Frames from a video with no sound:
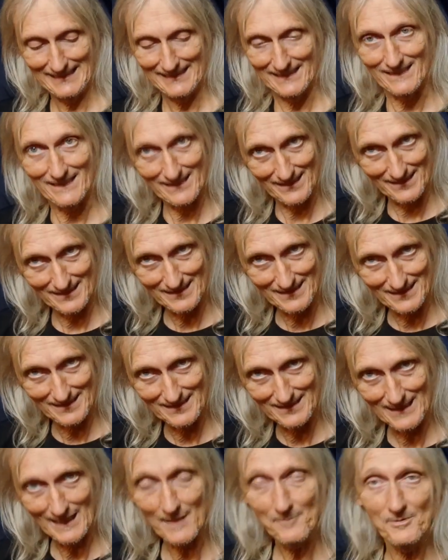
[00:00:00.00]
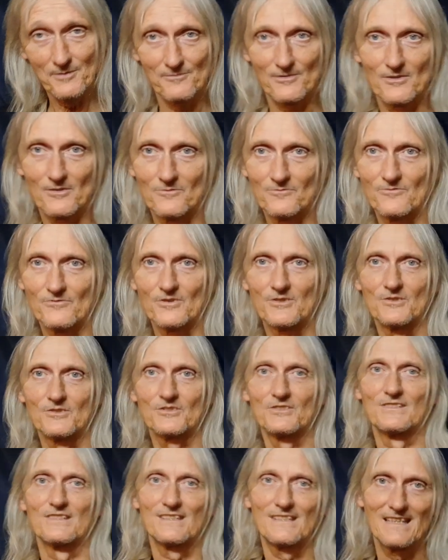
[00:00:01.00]
the Epiphone
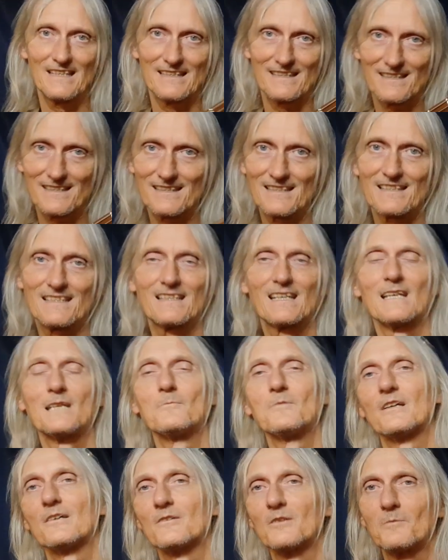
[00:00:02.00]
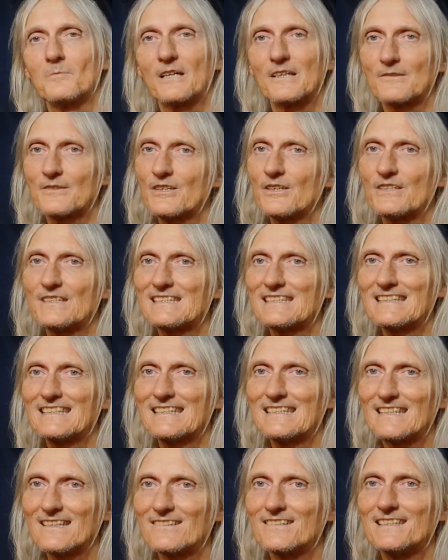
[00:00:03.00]
version, this came out in about
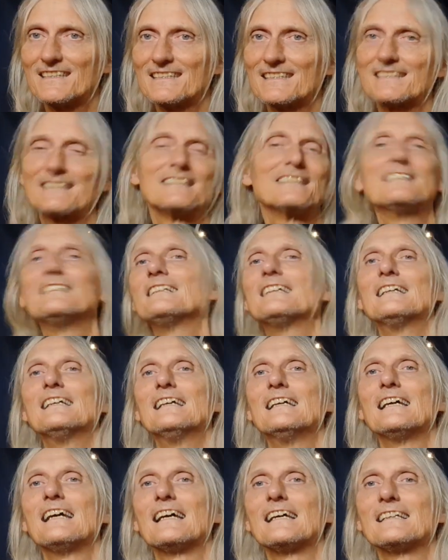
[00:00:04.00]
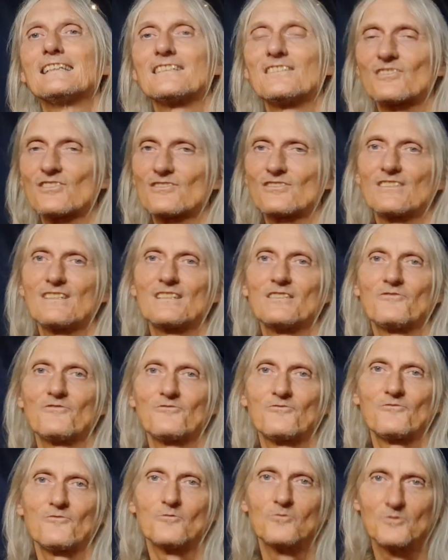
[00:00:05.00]
1990 and is the
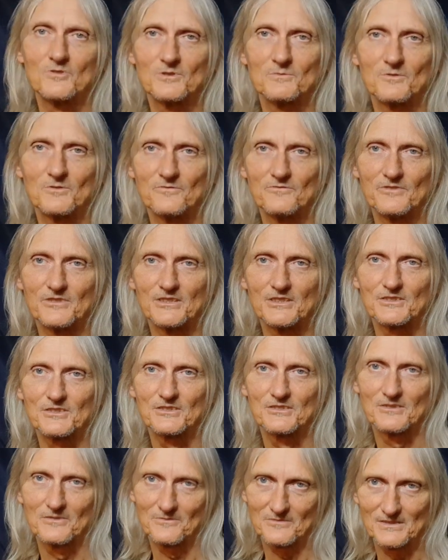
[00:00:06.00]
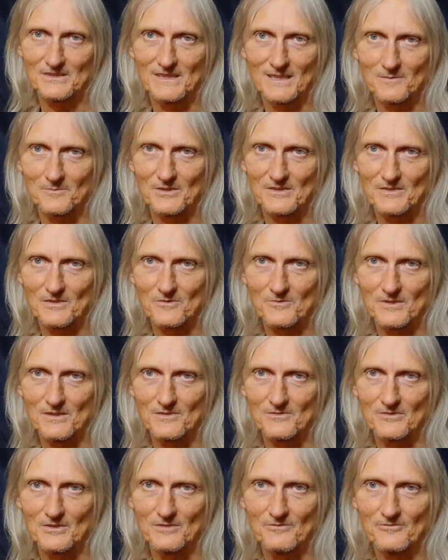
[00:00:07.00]
affordable version of the Gibson
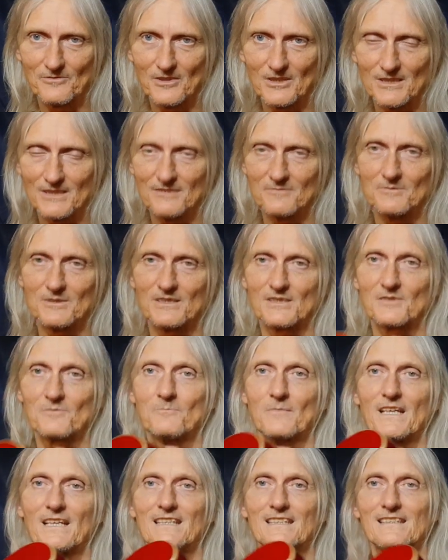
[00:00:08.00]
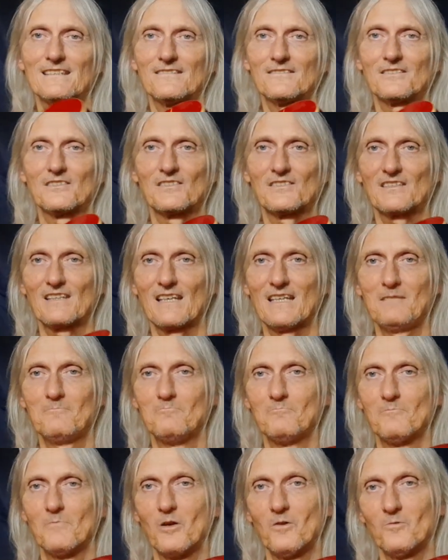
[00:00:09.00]
335, but it's made out of the
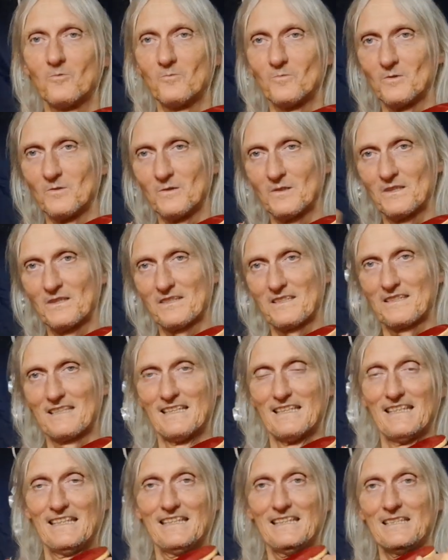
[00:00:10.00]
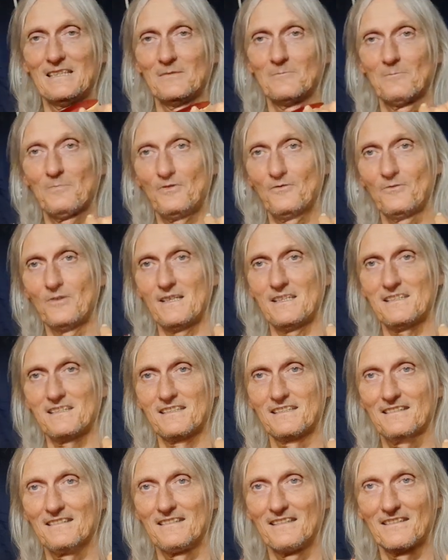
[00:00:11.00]
same molds that
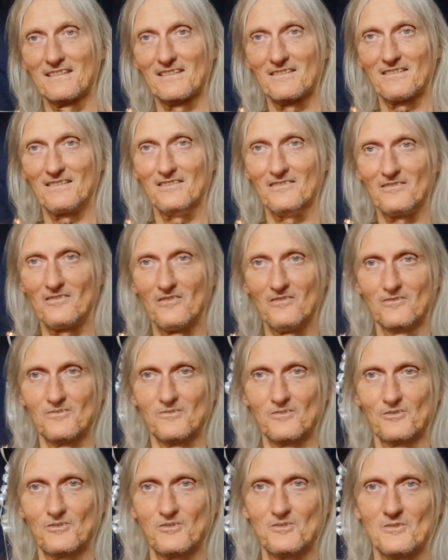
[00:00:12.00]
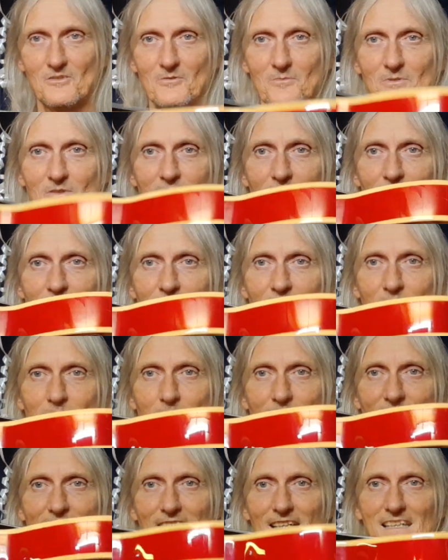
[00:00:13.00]
pressed this arch top and arch
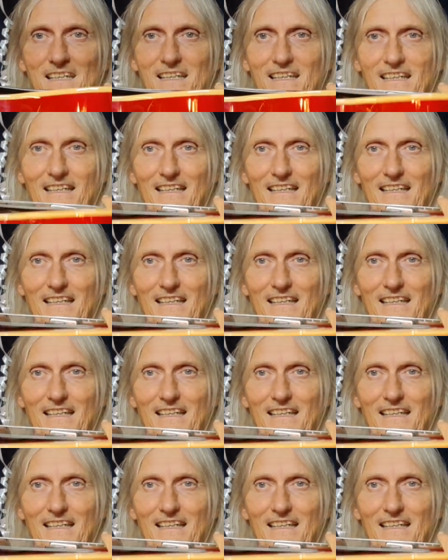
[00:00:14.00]
back